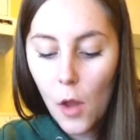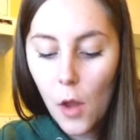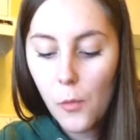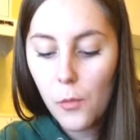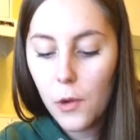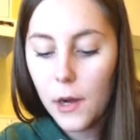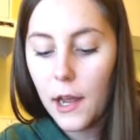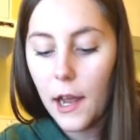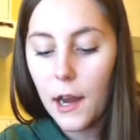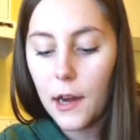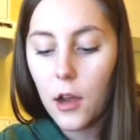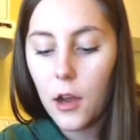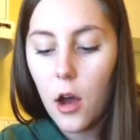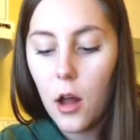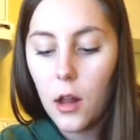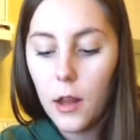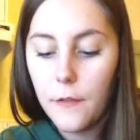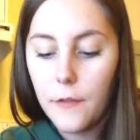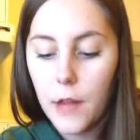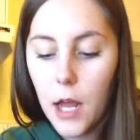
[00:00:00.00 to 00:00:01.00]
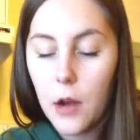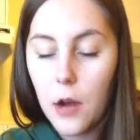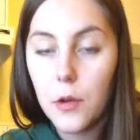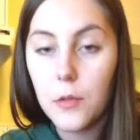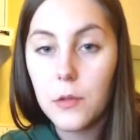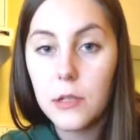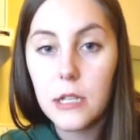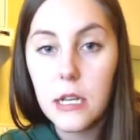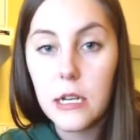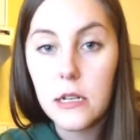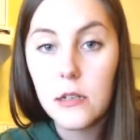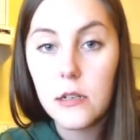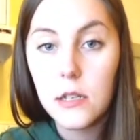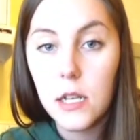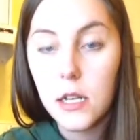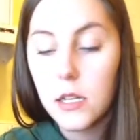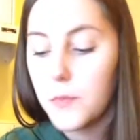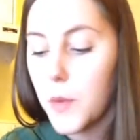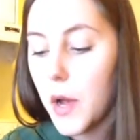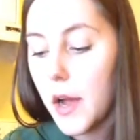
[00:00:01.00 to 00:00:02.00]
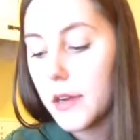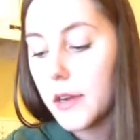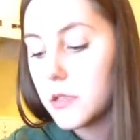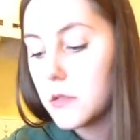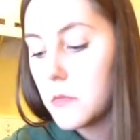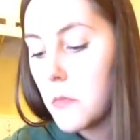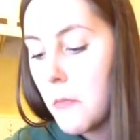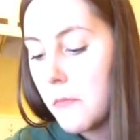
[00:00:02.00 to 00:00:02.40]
one head of cauliflower was like $6.